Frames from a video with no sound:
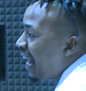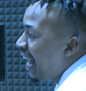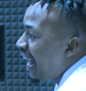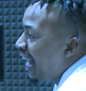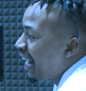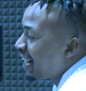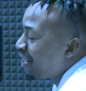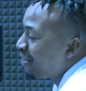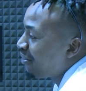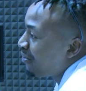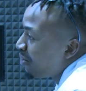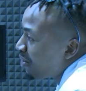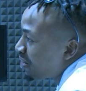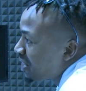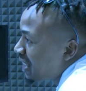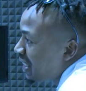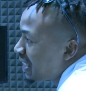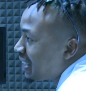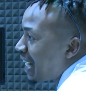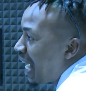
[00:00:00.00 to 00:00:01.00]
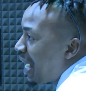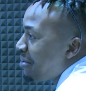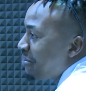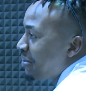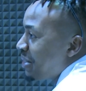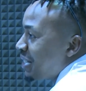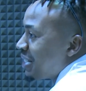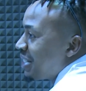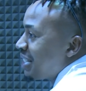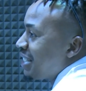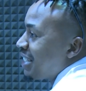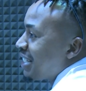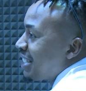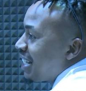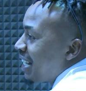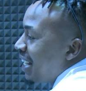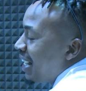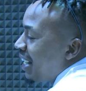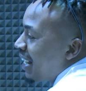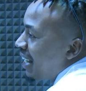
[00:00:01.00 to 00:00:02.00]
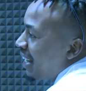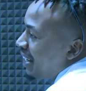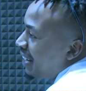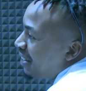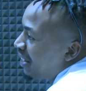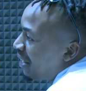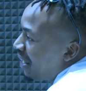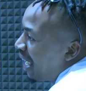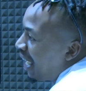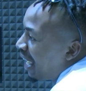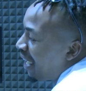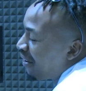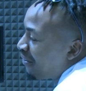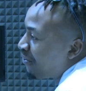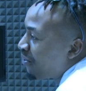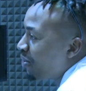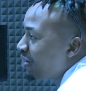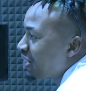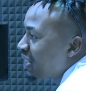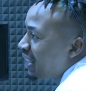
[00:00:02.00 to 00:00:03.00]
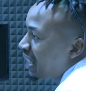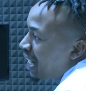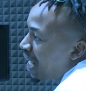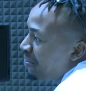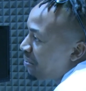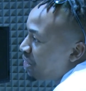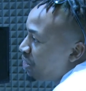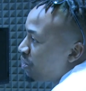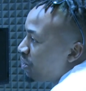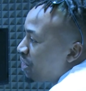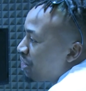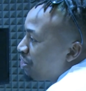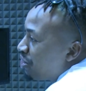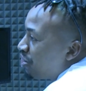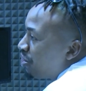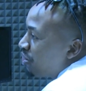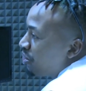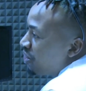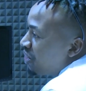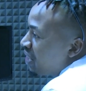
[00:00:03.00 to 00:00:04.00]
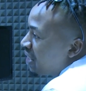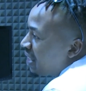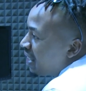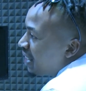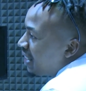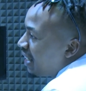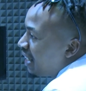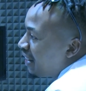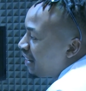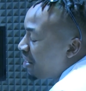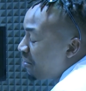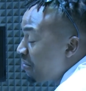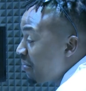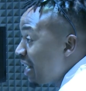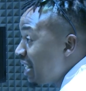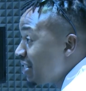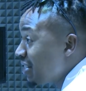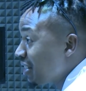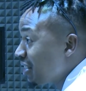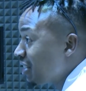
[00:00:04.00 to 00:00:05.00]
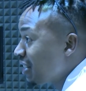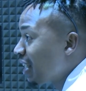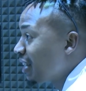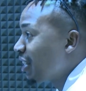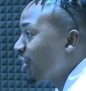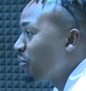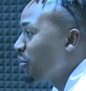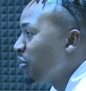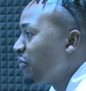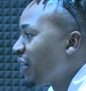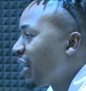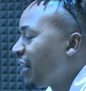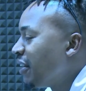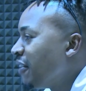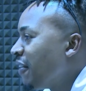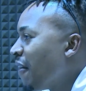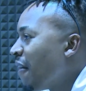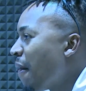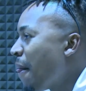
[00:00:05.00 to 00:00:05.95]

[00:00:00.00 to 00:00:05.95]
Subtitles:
And unfortunately, time is unfortunately coming to intrude in the amazing chat that we've had.